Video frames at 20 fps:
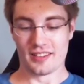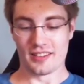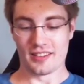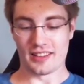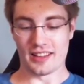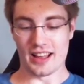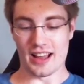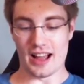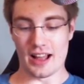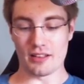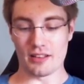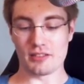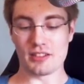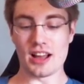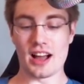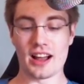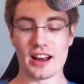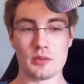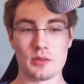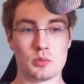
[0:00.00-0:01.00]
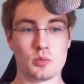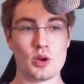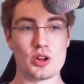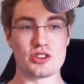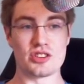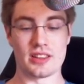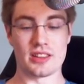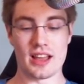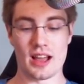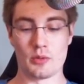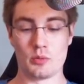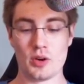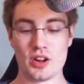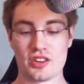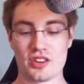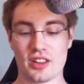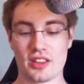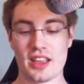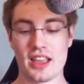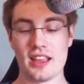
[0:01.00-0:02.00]
That I God, I wish that I wish
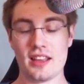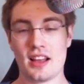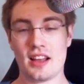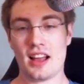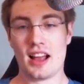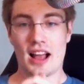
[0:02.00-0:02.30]
that they